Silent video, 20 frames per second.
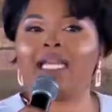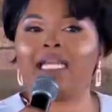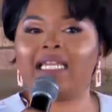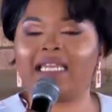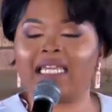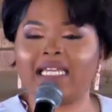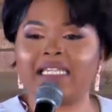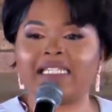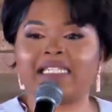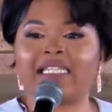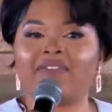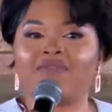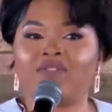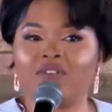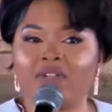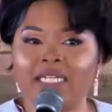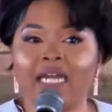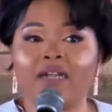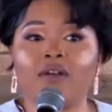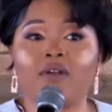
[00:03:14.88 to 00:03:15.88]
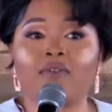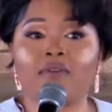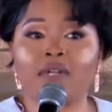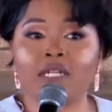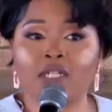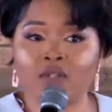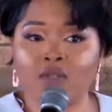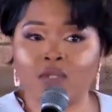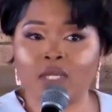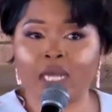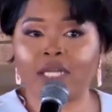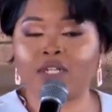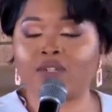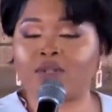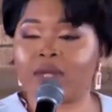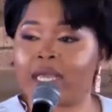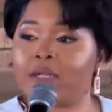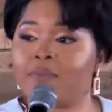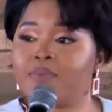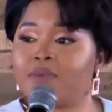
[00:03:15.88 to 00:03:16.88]
many things have you done already to try
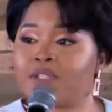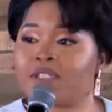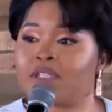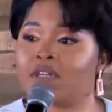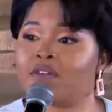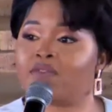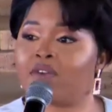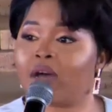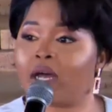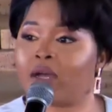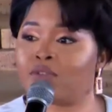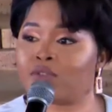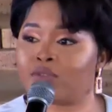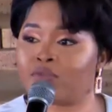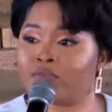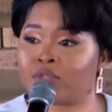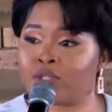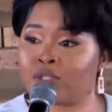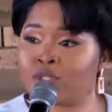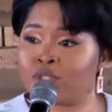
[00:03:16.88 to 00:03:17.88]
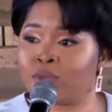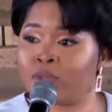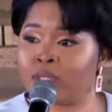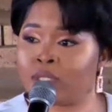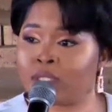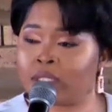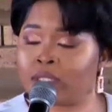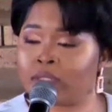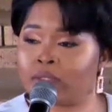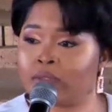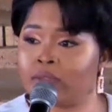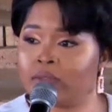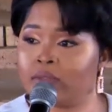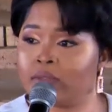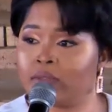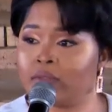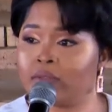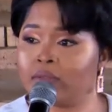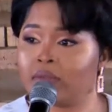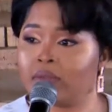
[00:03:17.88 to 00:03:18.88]
to help yourself out of your situation
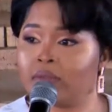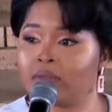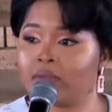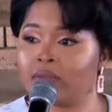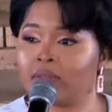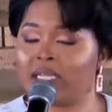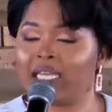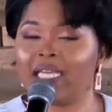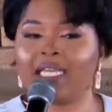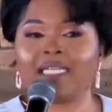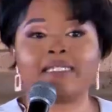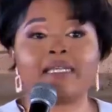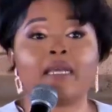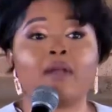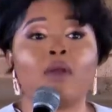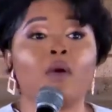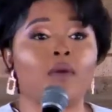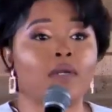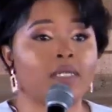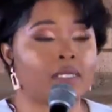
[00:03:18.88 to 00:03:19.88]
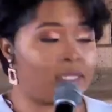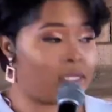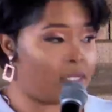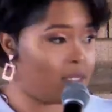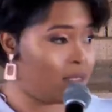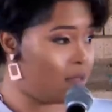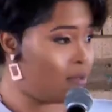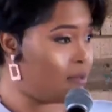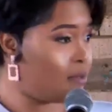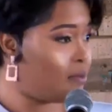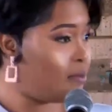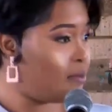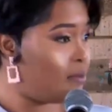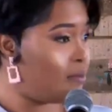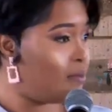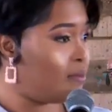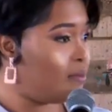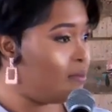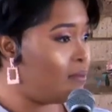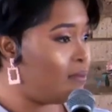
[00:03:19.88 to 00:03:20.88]
it's a lot
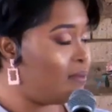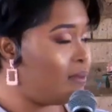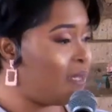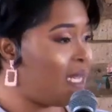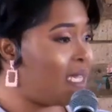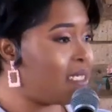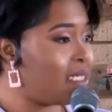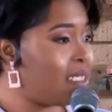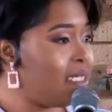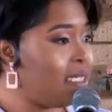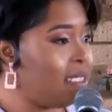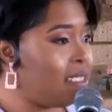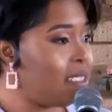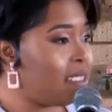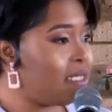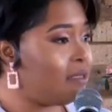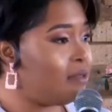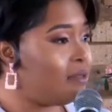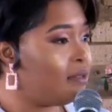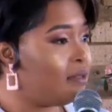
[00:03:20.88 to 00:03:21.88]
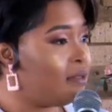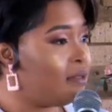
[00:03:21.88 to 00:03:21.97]
a se nnete